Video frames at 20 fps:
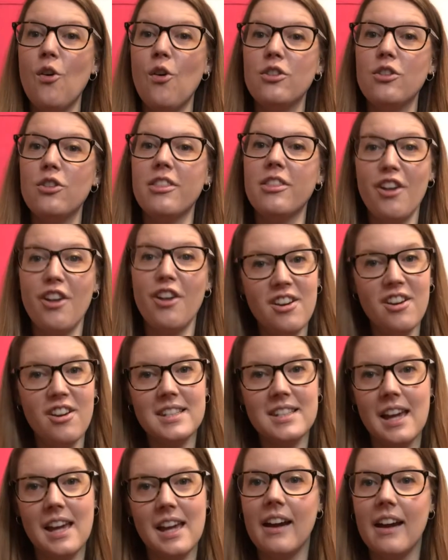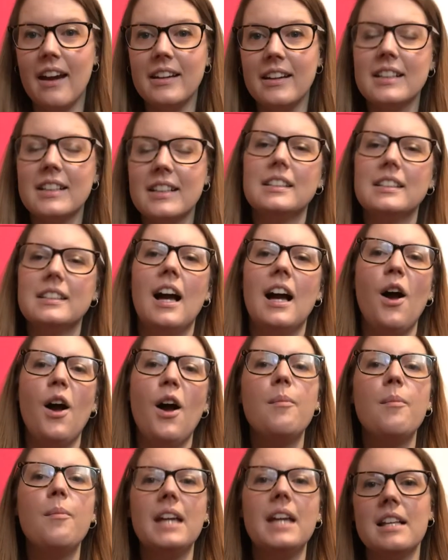on Thursday.
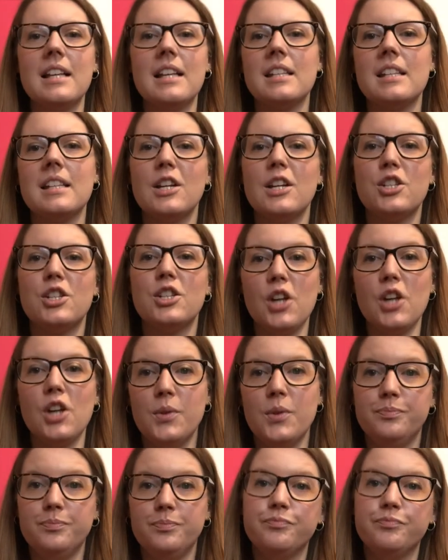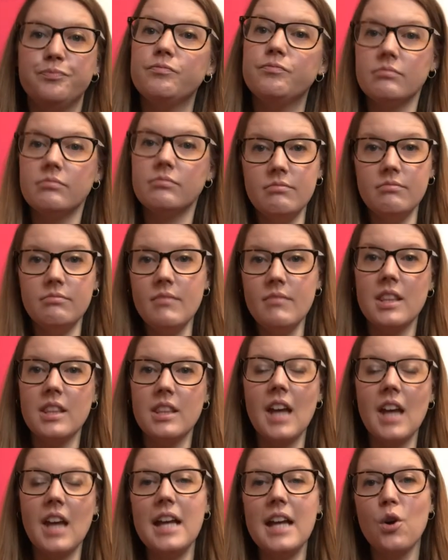Yes, so
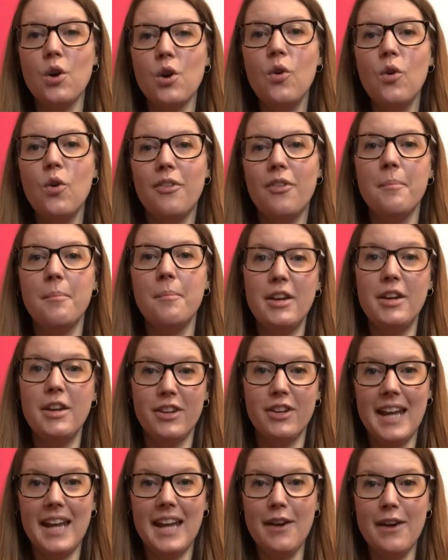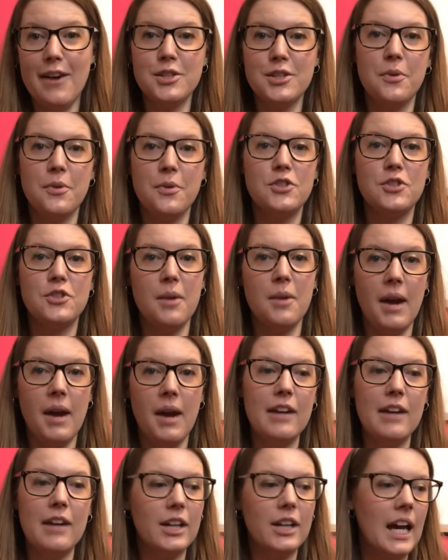that is all from me for now. So we've done my
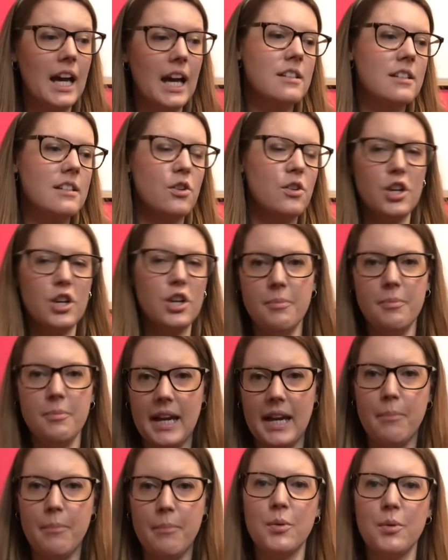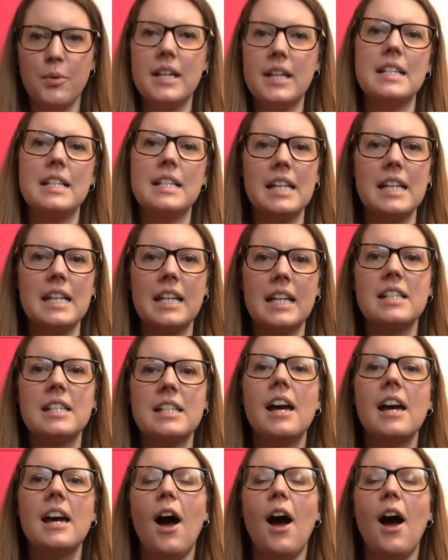advent calendars. I'll show you my Cadbury one in a second.